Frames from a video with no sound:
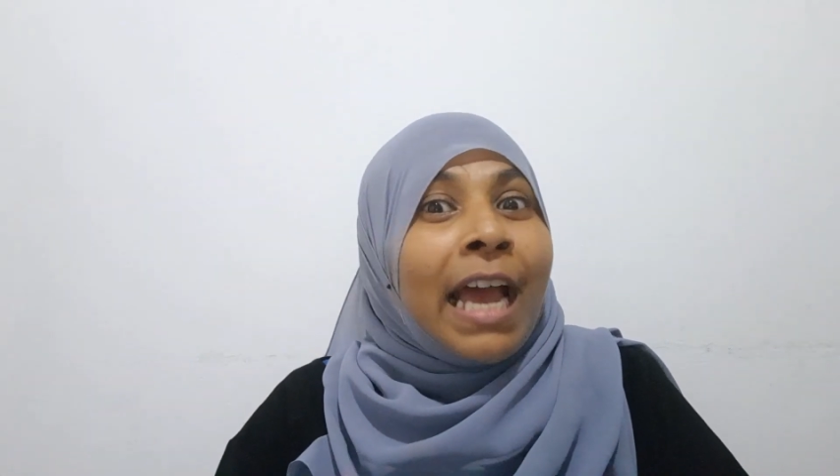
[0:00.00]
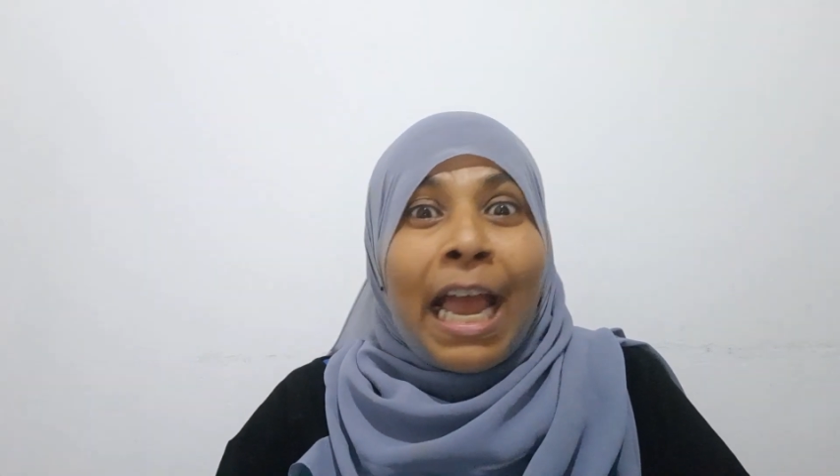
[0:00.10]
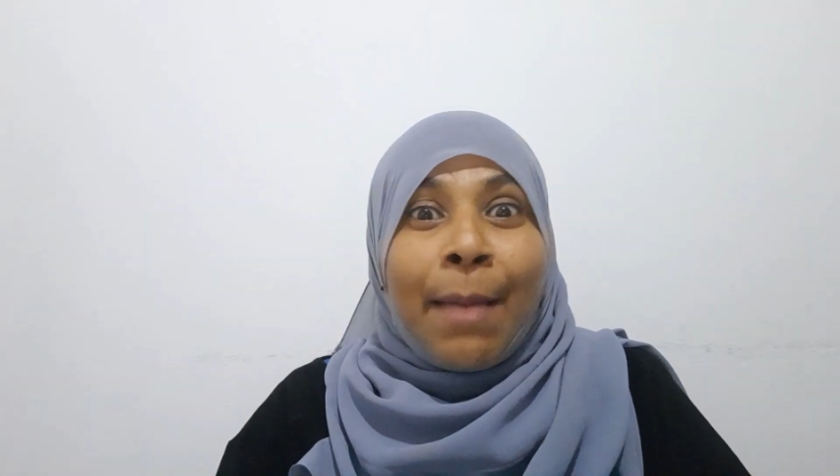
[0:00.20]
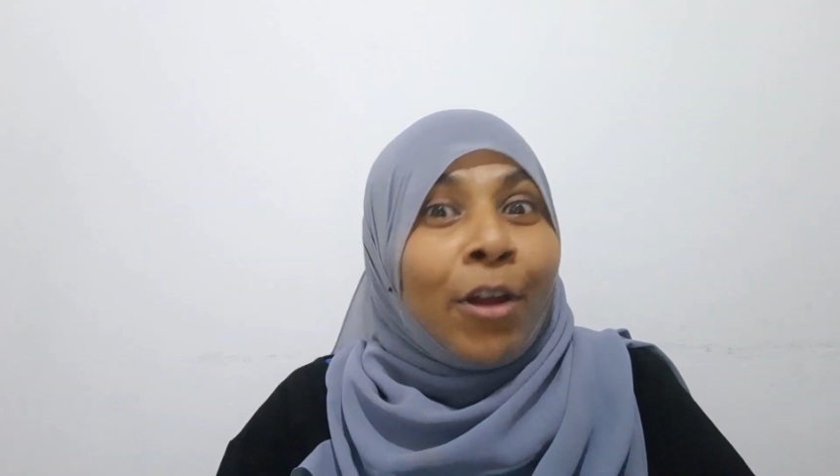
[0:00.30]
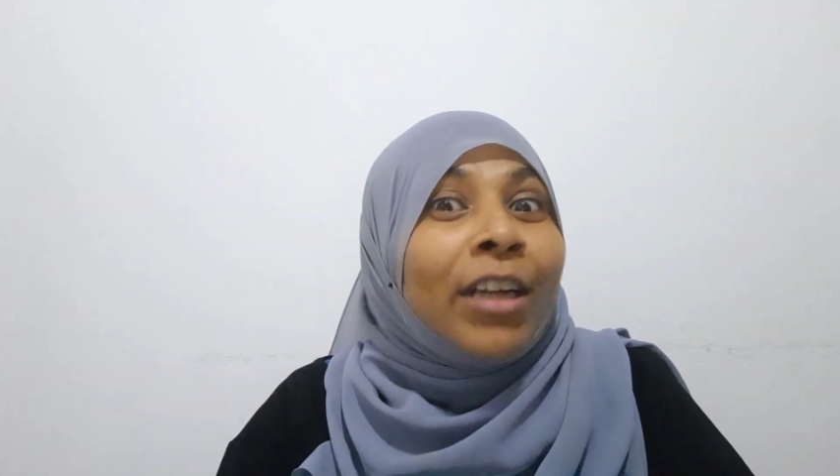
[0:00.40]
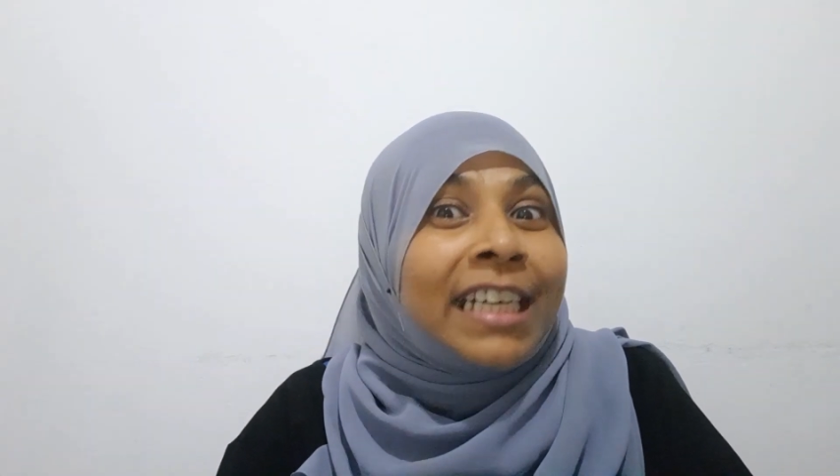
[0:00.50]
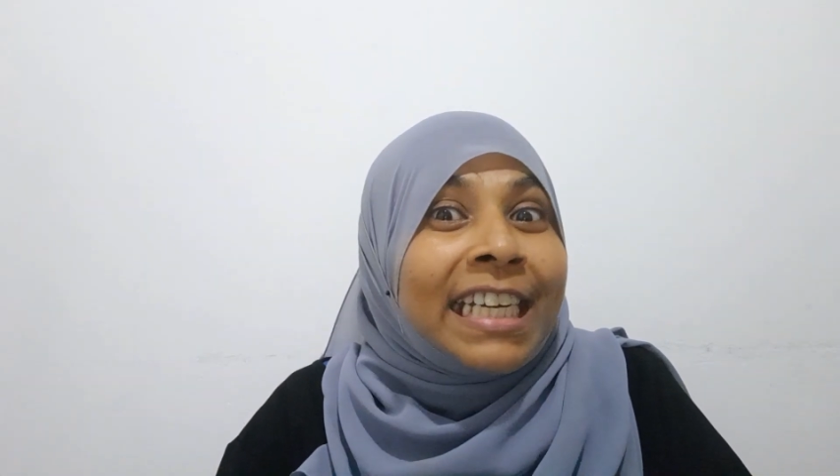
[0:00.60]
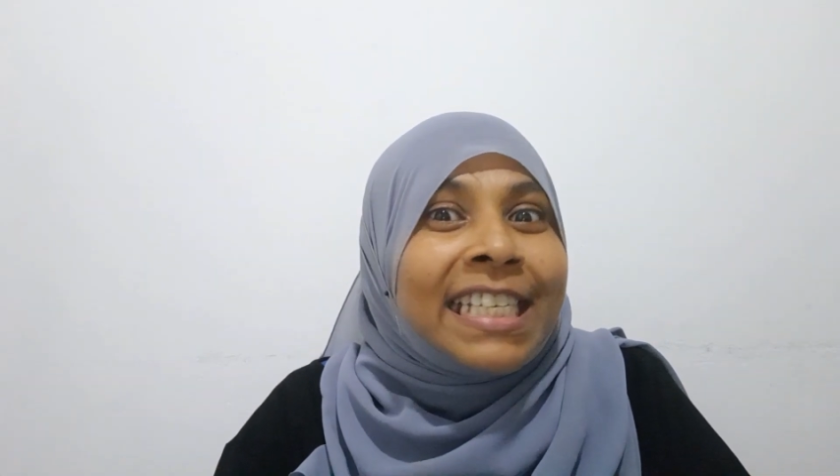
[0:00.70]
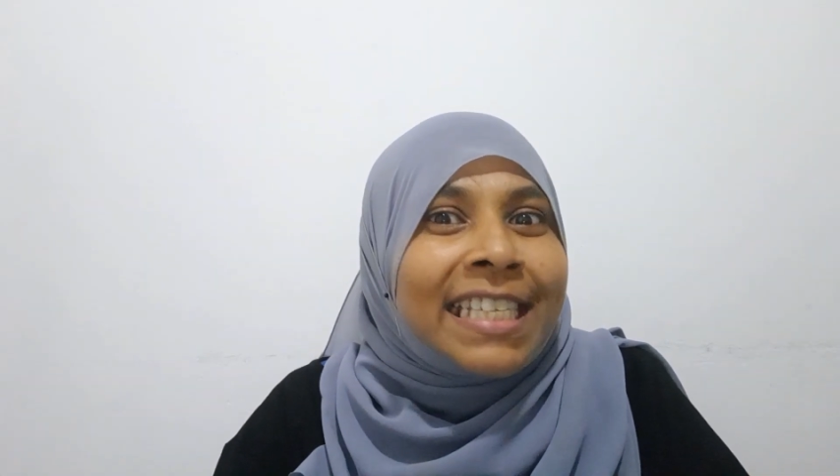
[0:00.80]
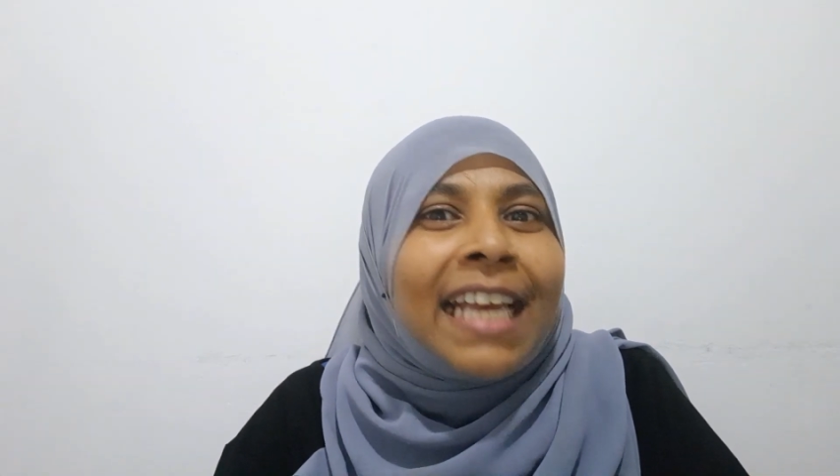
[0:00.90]
I'm not
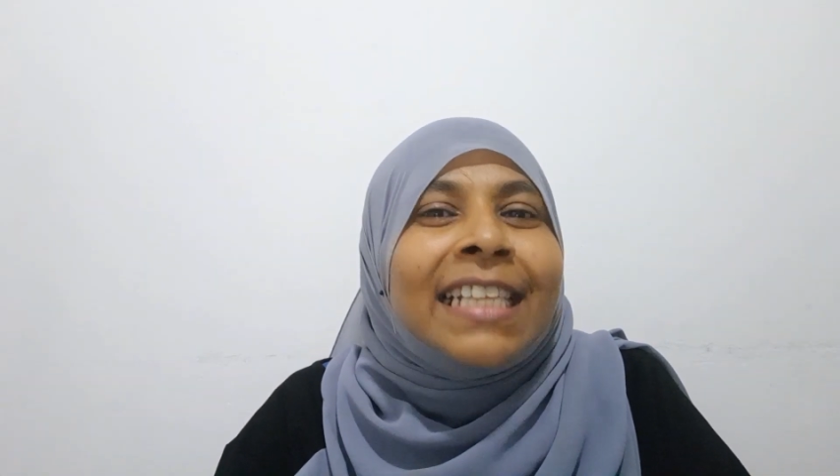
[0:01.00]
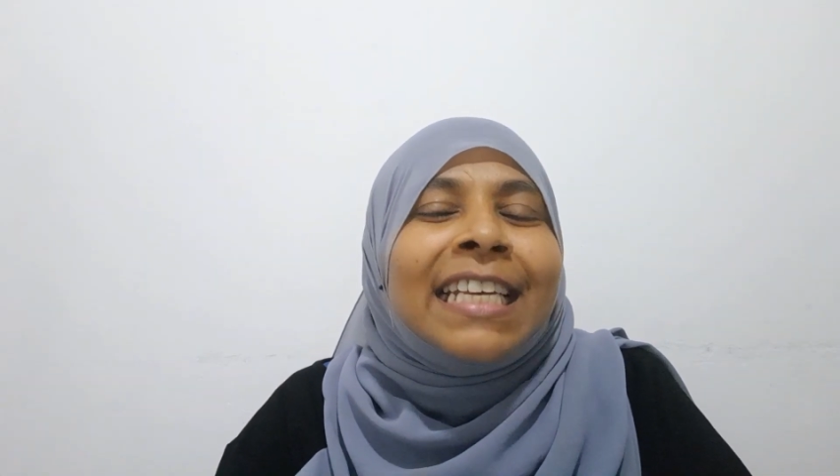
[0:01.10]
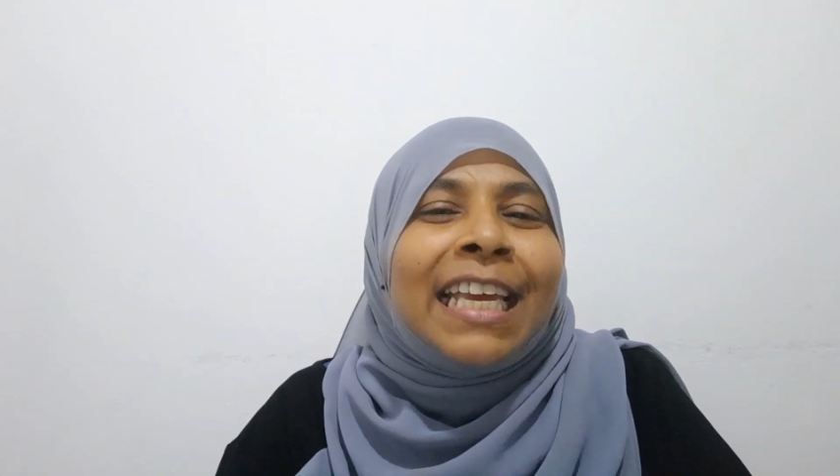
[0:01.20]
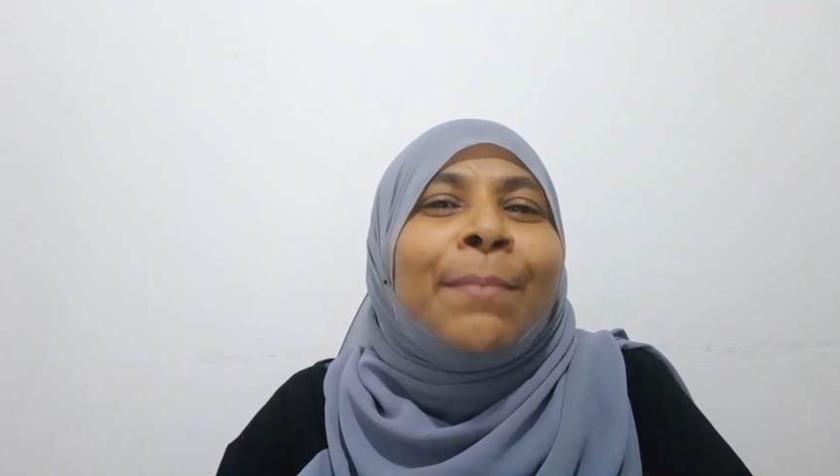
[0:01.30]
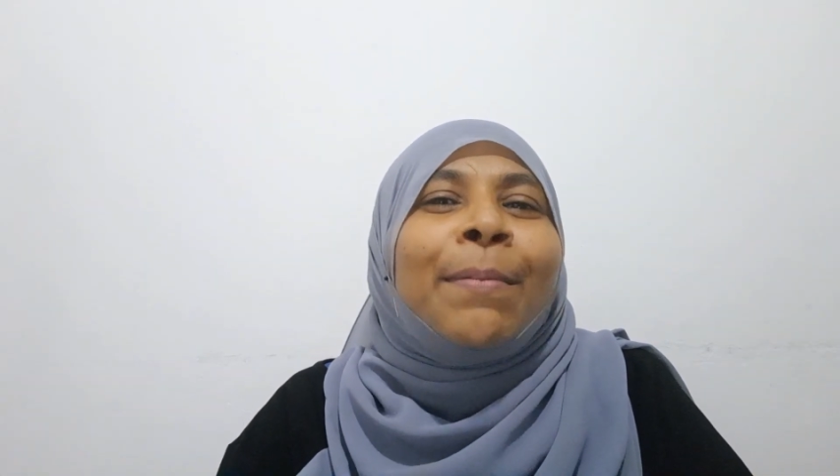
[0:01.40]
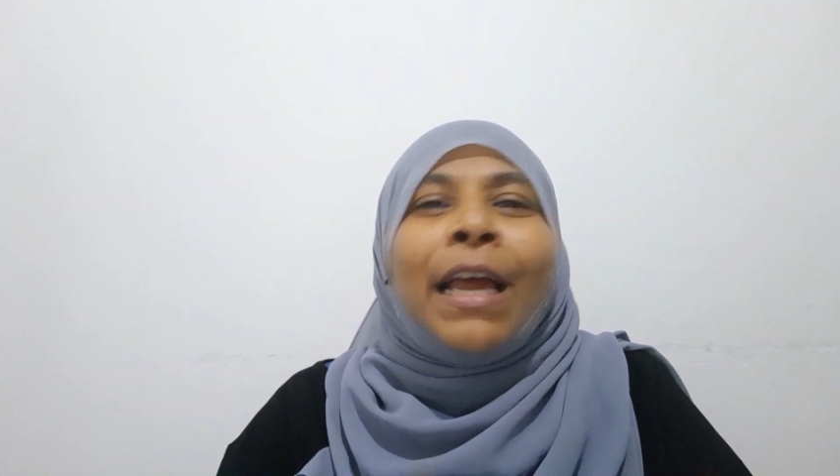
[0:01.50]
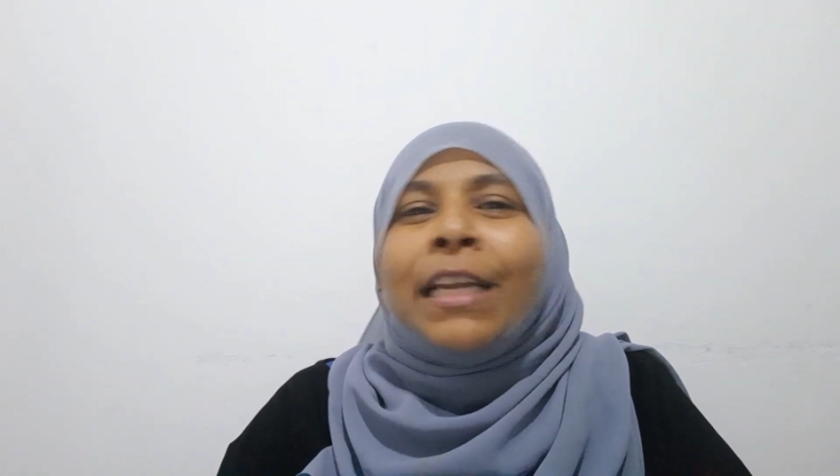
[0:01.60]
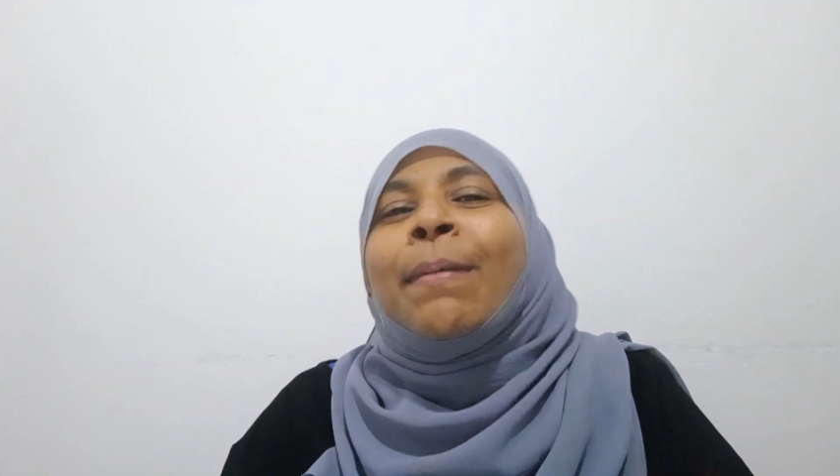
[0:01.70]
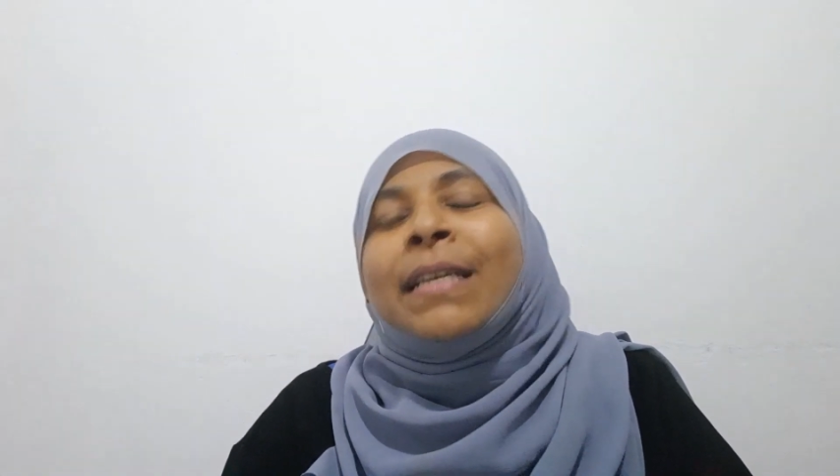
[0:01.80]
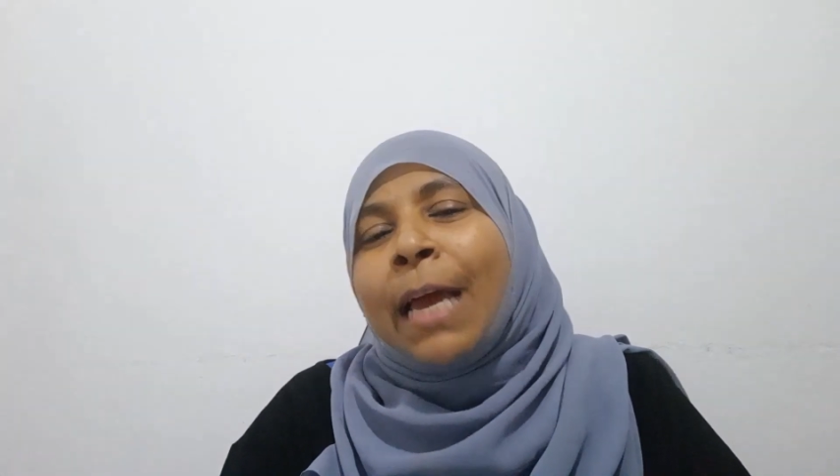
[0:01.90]
criticizing anybody, but